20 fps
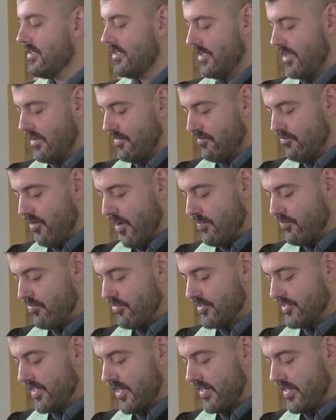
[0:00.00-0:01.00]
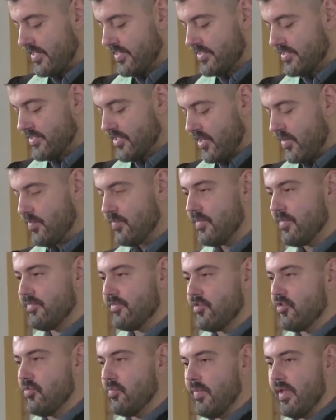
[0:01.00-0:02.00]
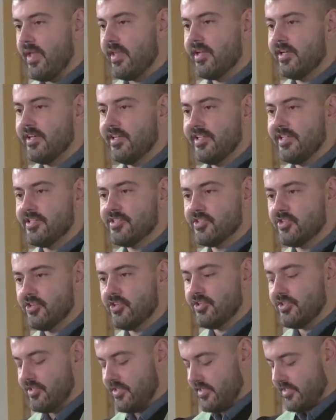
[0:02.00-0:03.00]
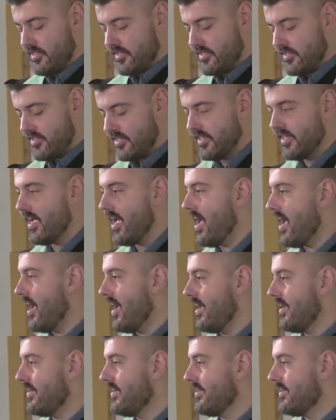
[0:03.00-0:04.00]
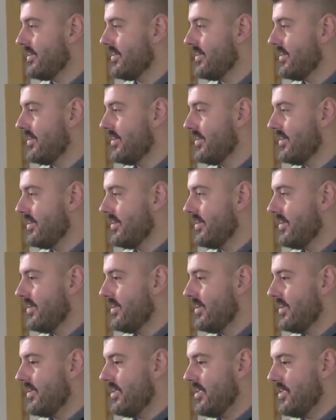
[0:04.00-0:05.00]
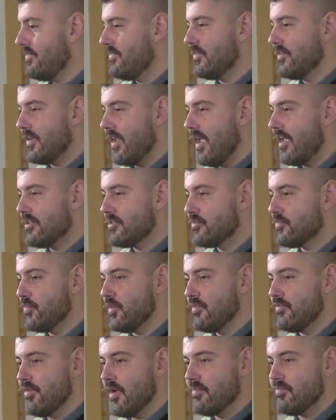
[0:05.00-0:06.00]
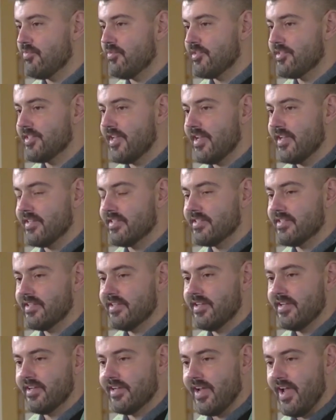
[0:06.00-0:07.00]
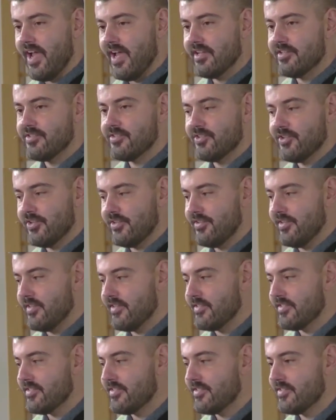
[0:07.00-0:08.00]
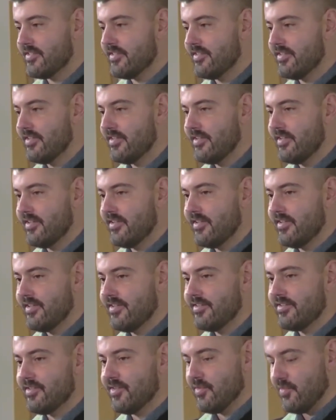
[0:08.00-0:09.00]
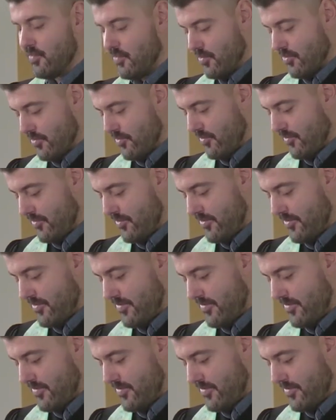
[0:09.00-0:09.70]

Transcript: of representing some of humanity's goodness to God, even as we represent God's goodness to the world.